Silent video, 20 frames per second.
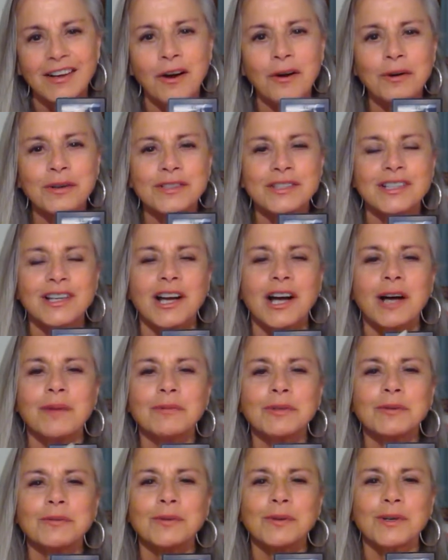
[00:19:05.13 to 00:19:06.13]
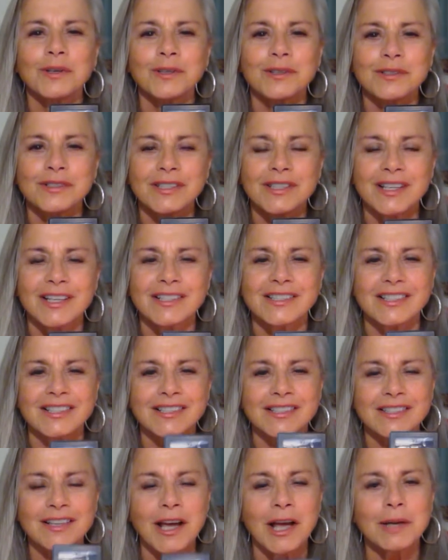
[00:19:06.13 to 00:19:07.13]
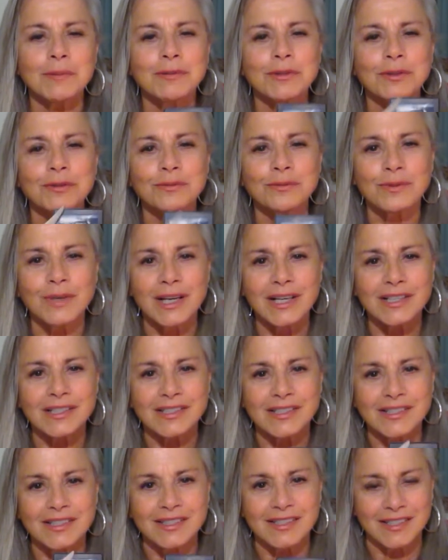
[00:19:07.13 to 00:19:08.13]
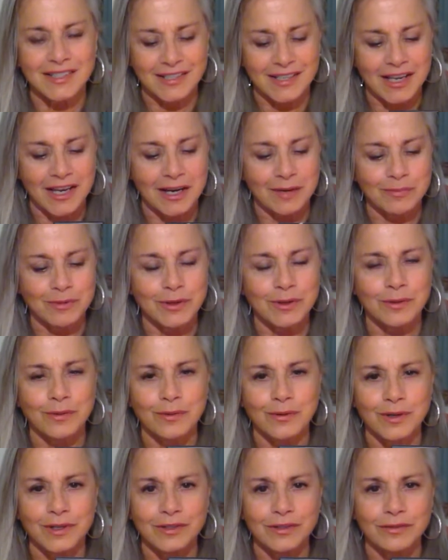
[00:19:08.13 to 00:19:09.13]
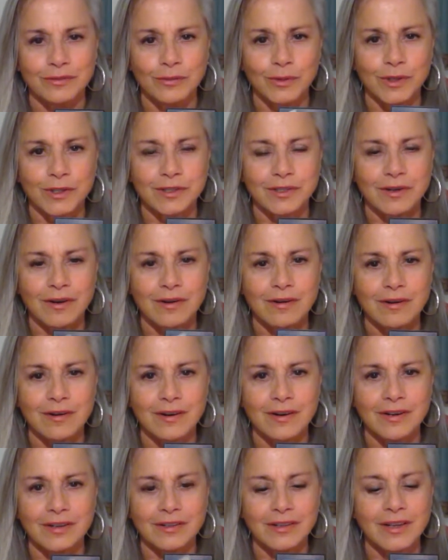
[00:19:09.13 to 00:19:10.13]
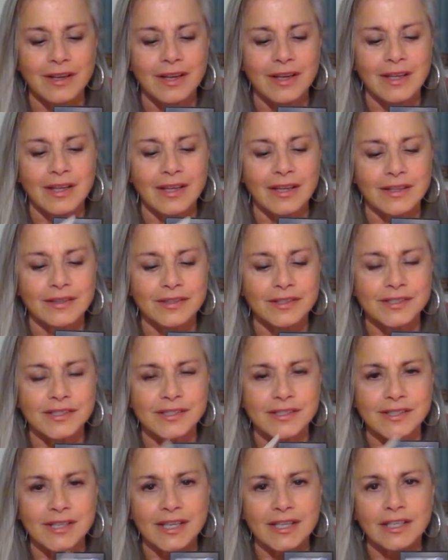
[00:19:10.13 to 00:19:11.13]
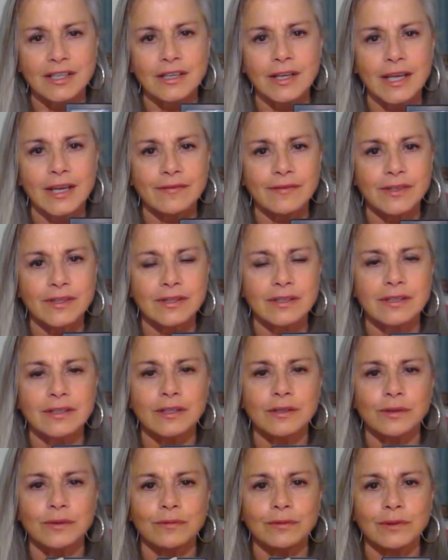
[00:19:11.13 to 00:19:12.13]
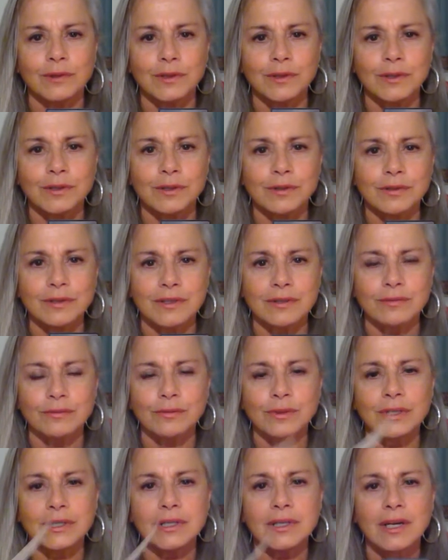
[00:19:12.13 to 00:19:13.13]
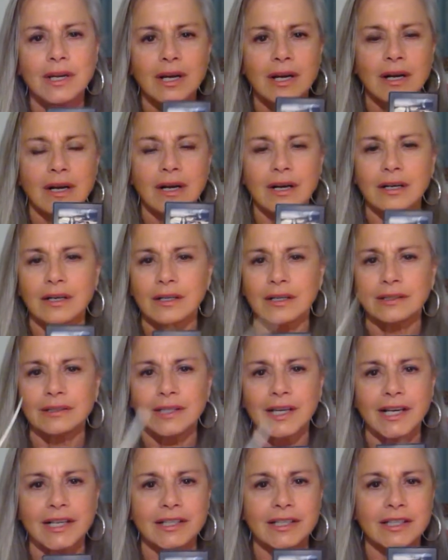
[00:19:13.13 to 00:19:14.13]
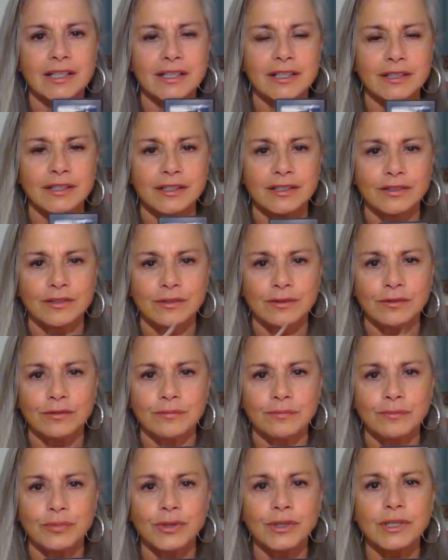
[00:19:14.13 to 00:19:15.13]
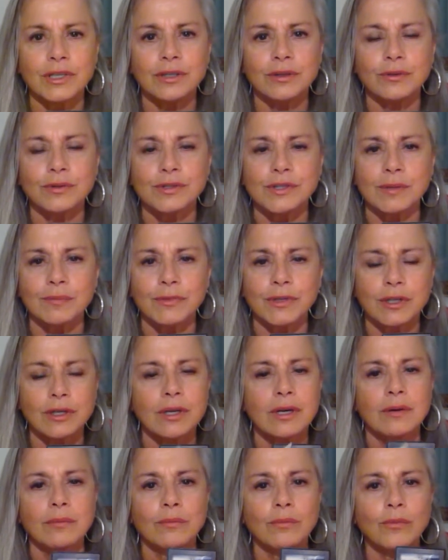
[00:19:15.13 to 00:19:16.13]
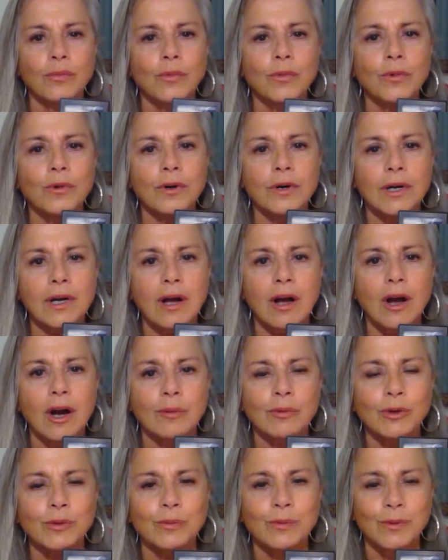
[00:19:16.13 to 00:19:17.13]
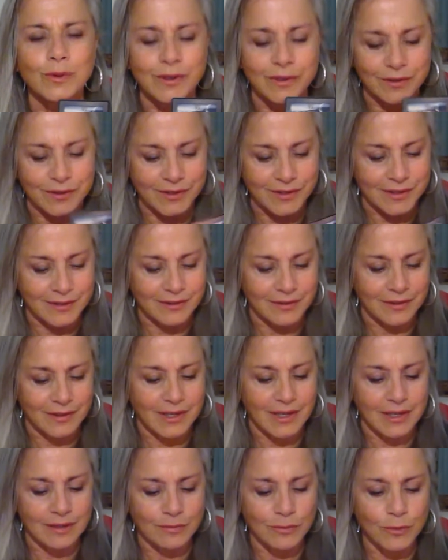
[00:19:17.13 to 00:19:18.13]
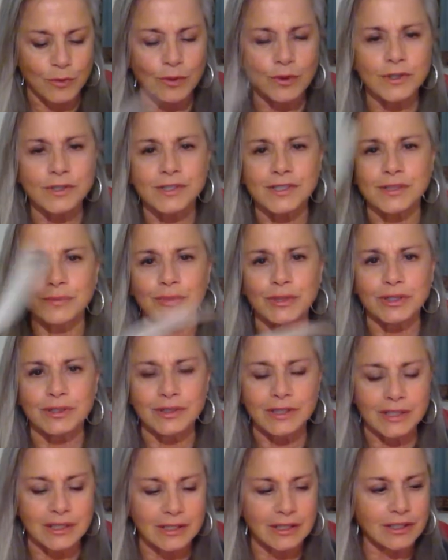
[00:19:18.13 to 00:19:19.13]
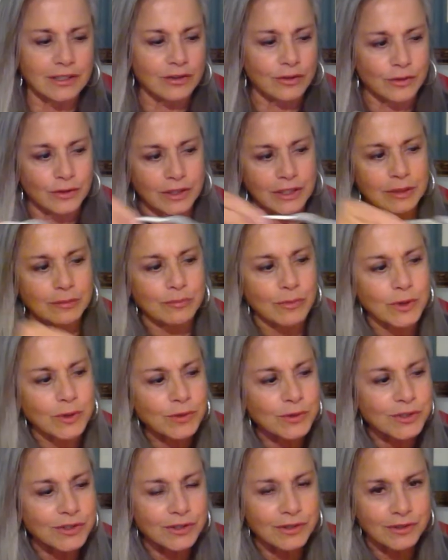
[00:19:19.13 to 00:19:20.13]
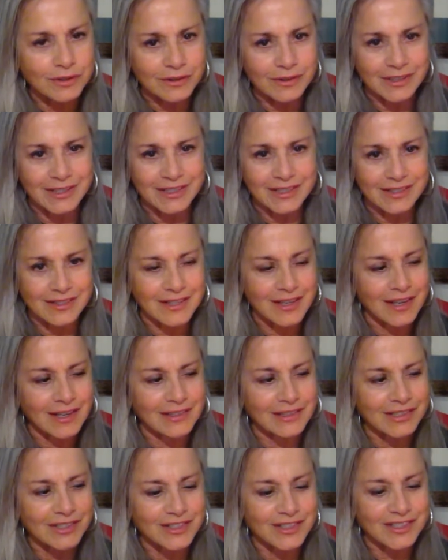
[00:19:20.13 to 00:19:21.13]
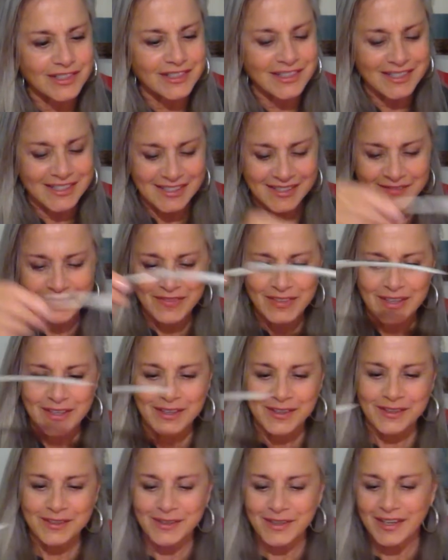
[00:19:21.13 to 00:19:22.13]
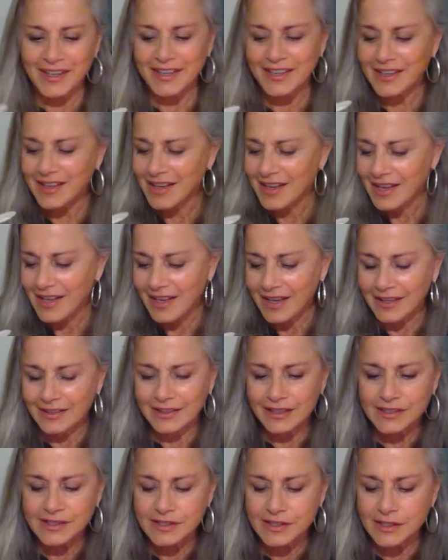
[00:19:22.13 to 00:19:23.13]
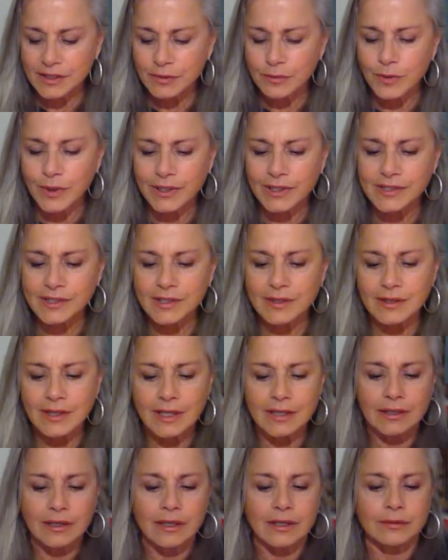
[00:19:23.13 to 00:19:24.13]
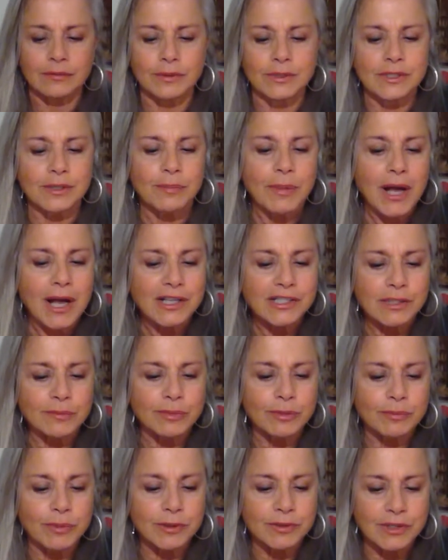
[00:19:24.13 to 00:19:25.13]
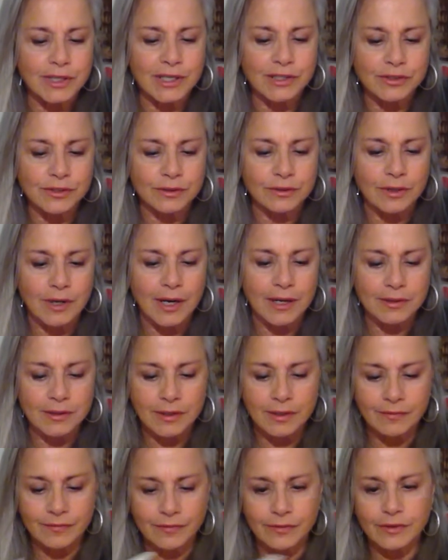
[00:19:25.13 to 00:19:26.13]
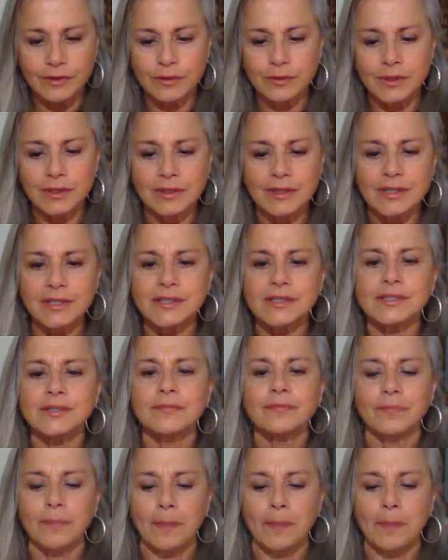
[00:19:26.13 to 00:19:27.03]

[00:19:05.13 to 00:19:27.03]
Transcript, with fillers: Go into common waters. Yes, it's time to rest, Capricorn. You've worked hard. And this is taking everything that you've learned and realigning uh, it into bringing you something more calmer waters, okay? More stability in your emotional intelligence, okay? And let's see, what is it that uh, is a possible potential or outcome for you in this?